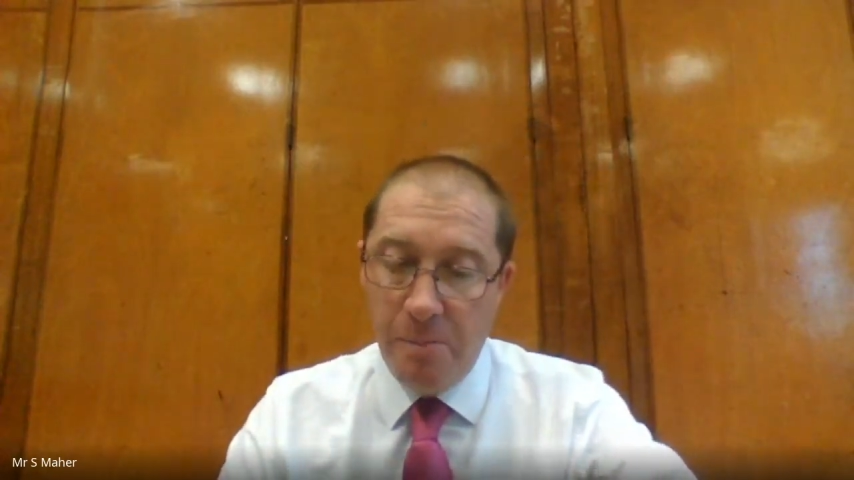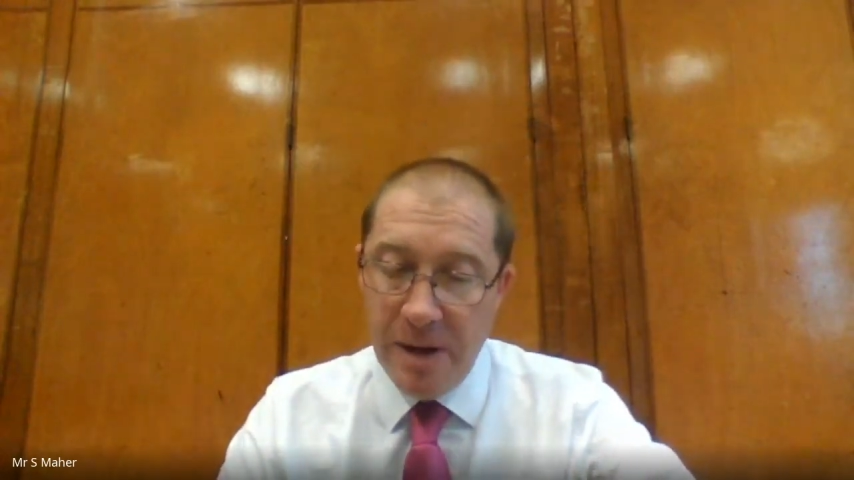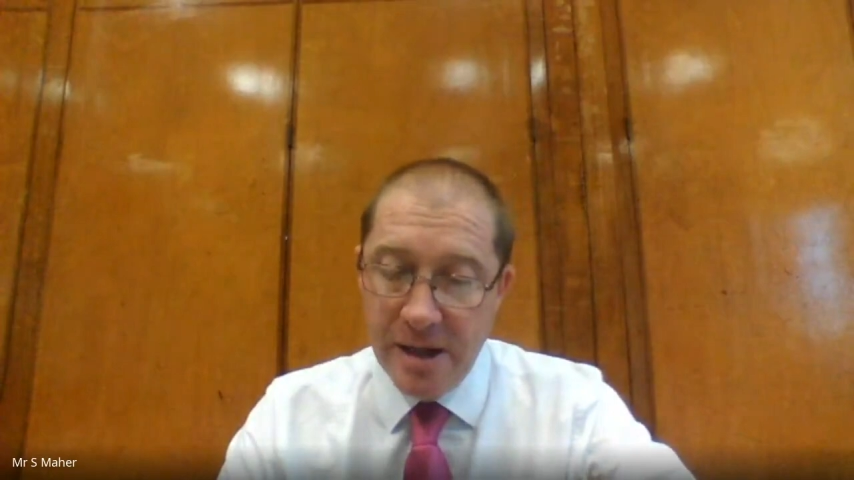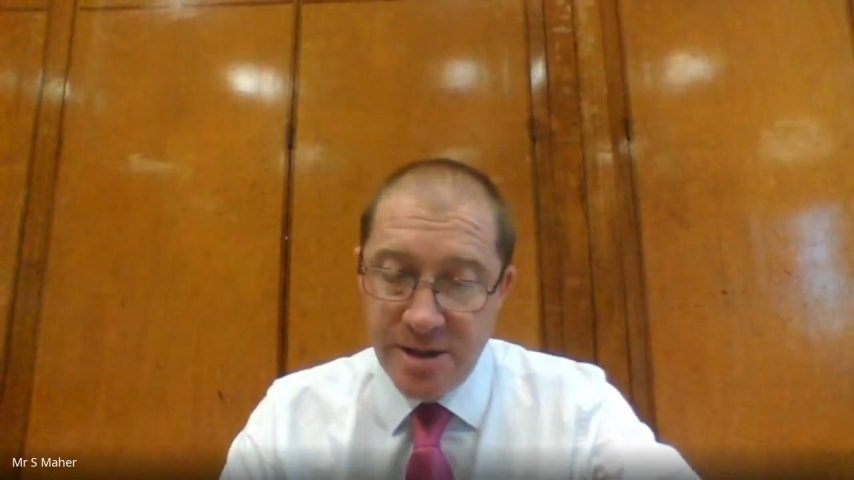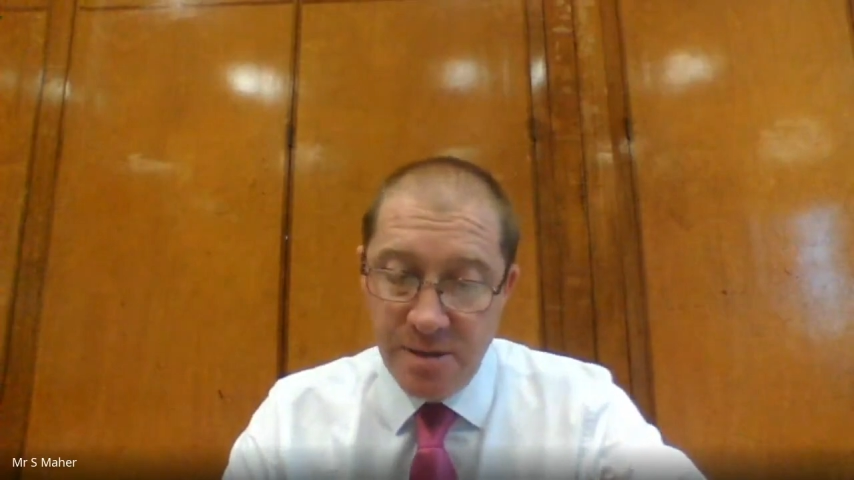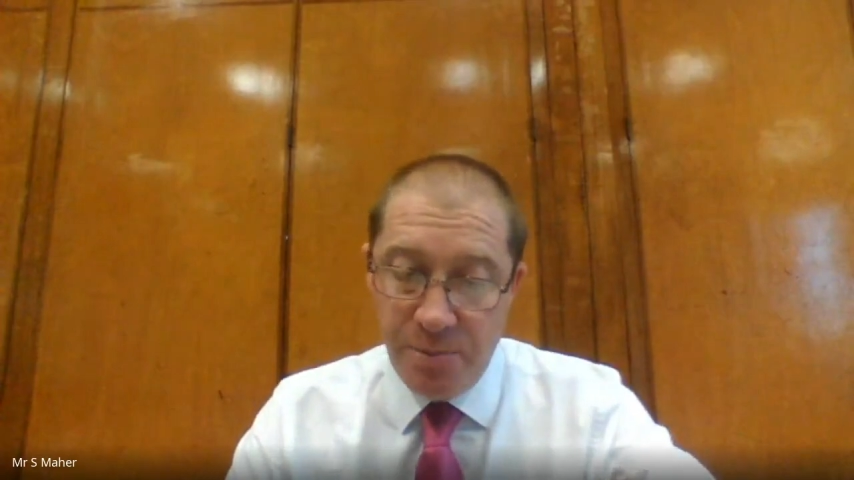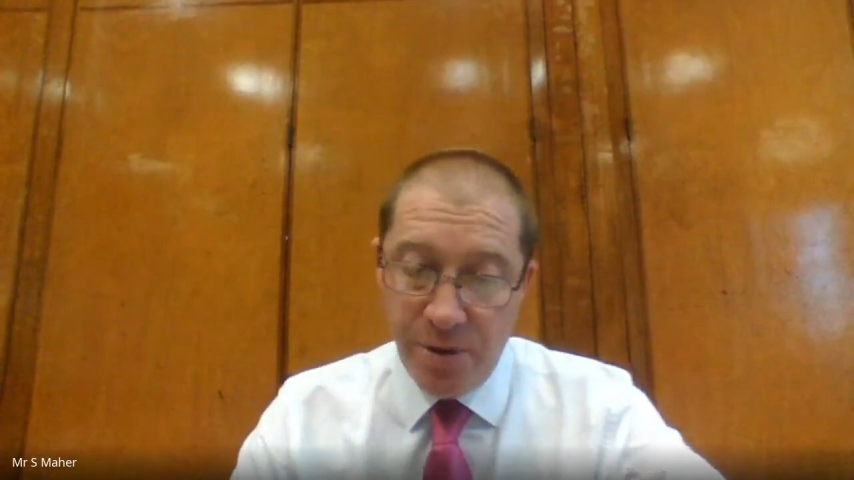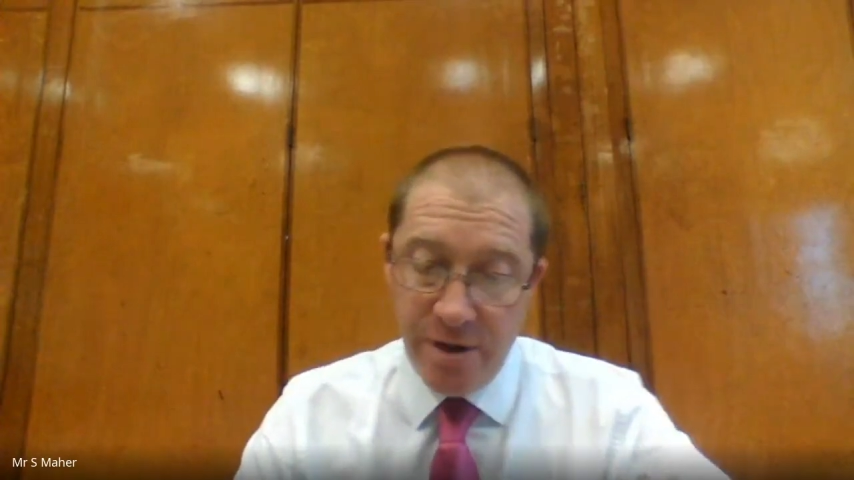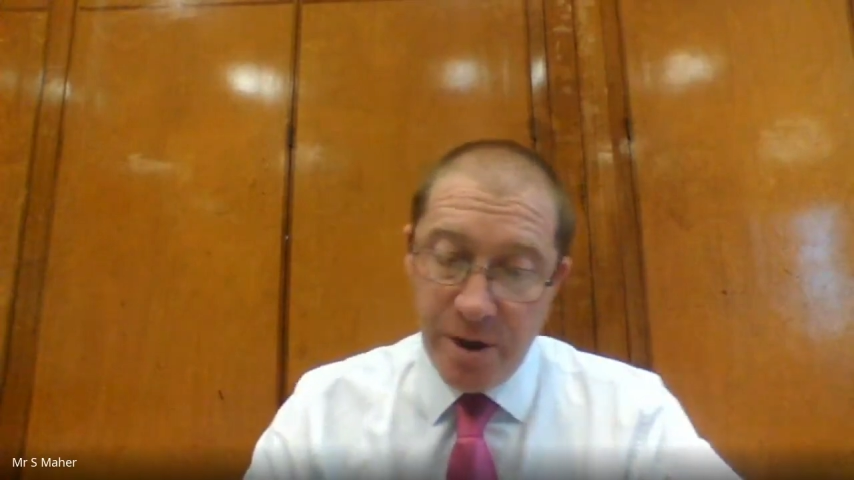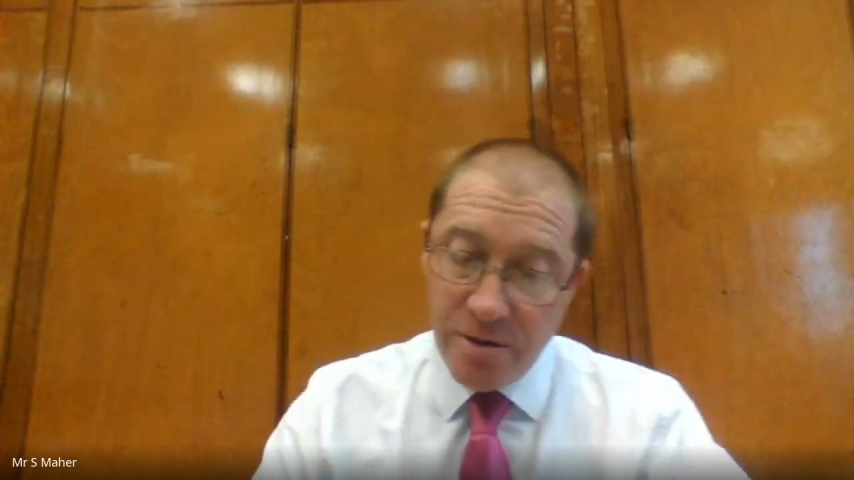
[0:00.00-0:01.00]
I blunted the
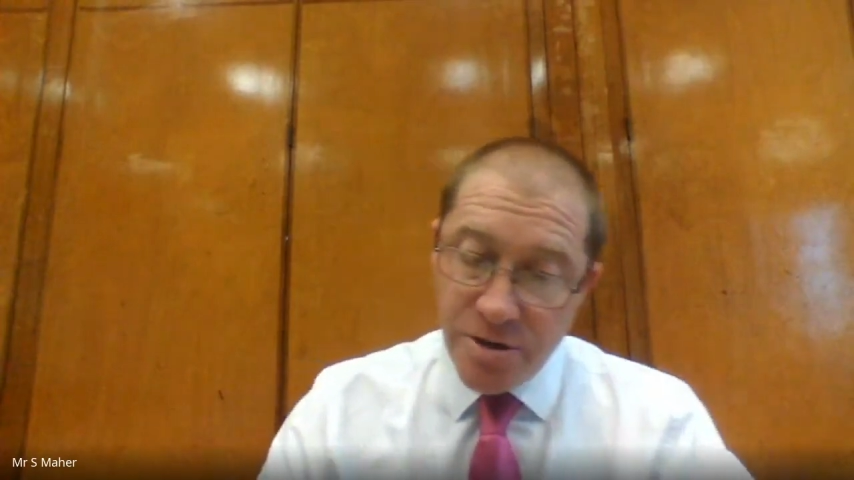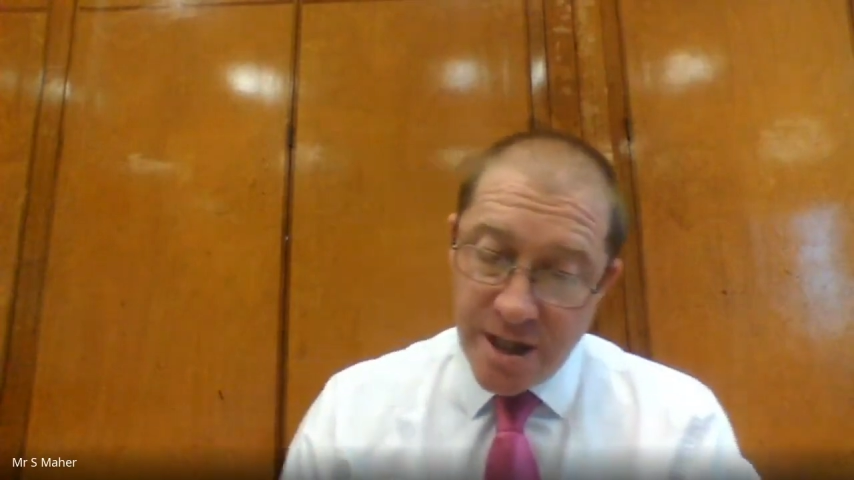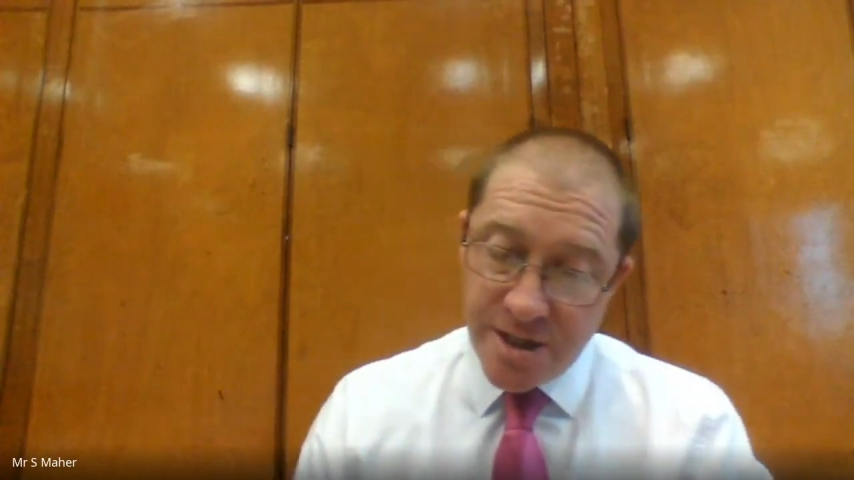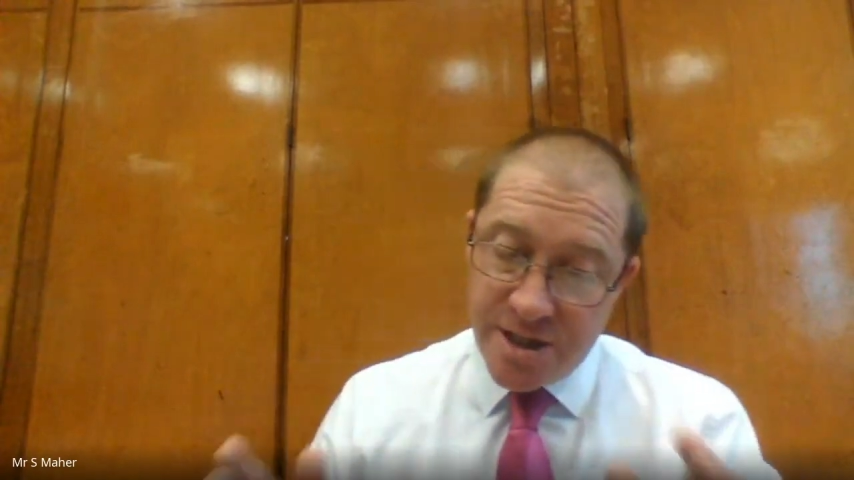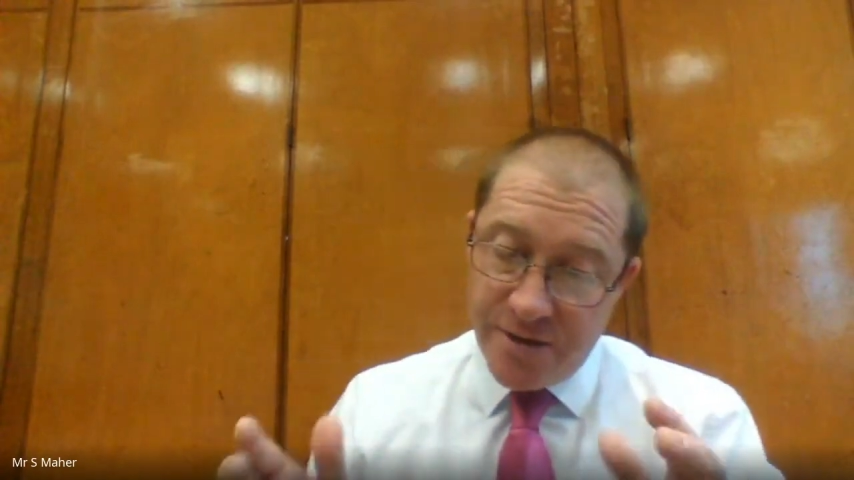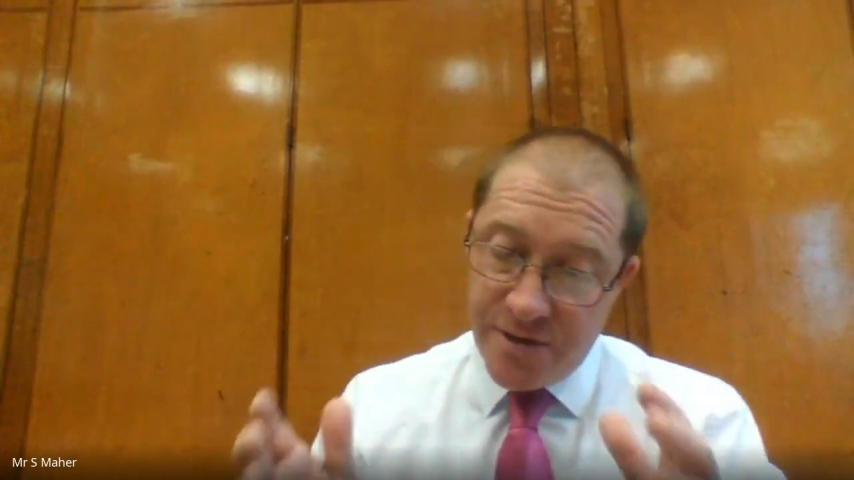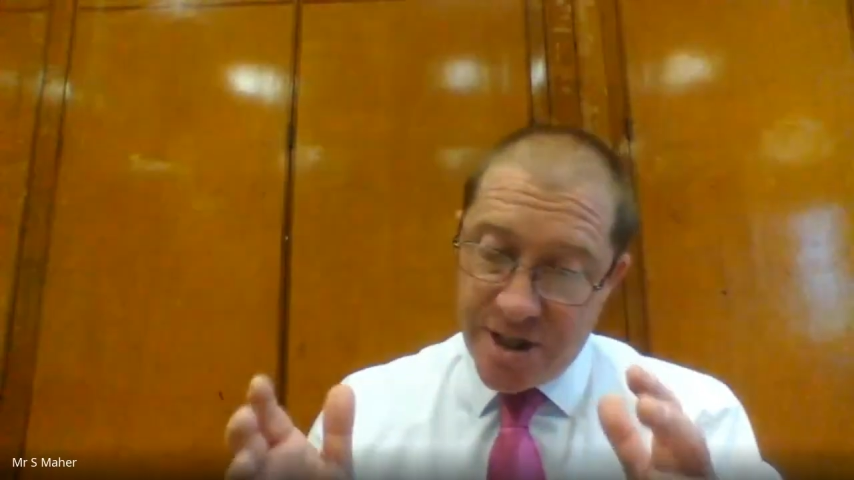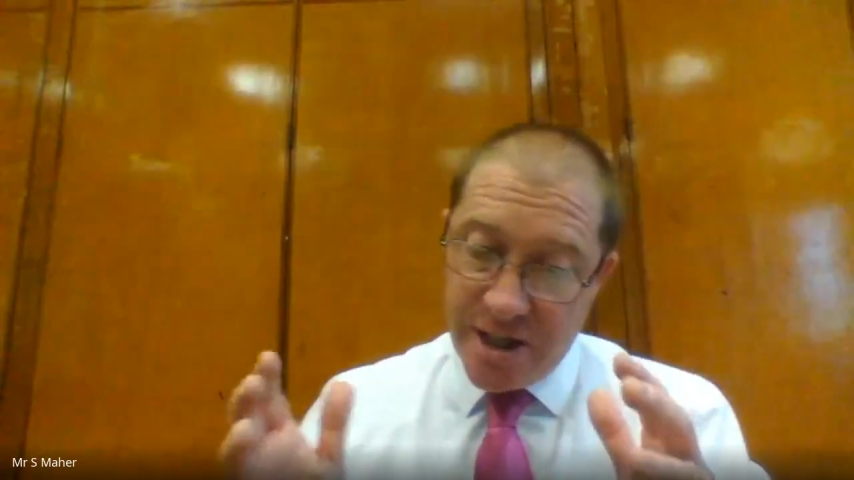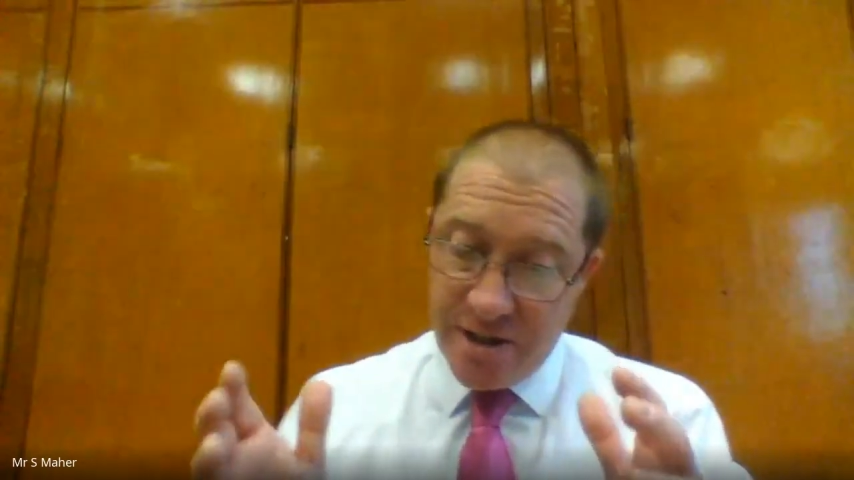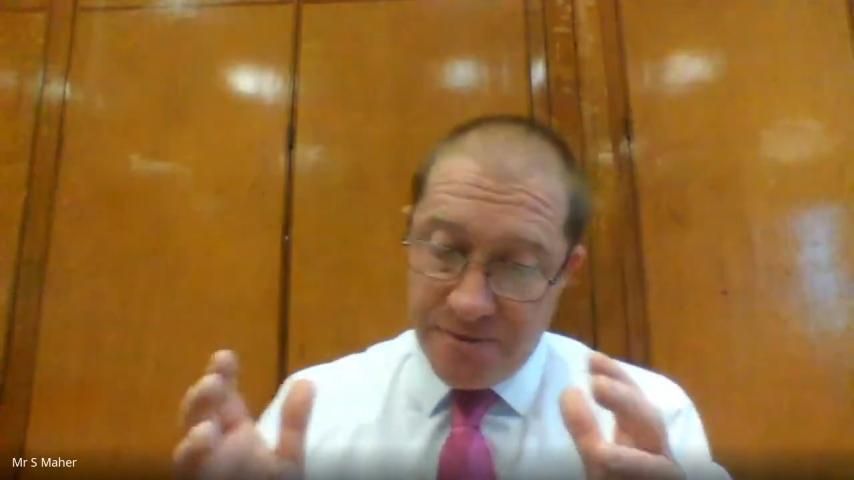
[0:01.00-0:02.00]
point of my own
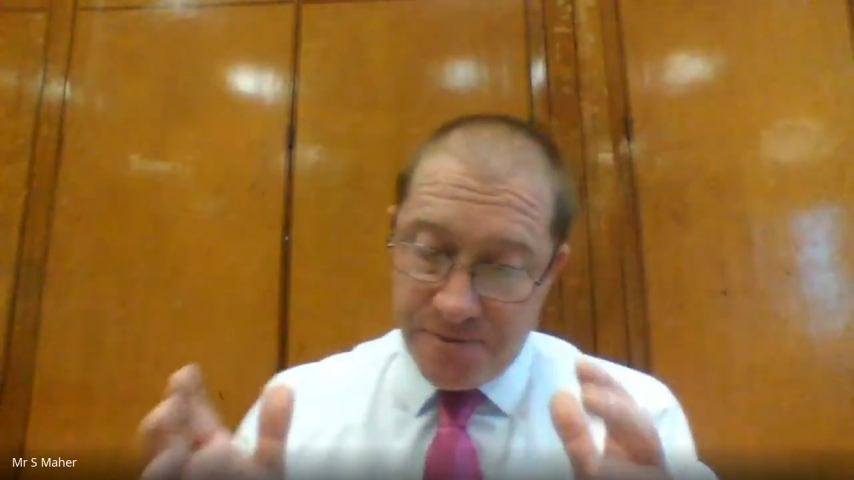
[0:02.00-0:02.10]
sensitivity in the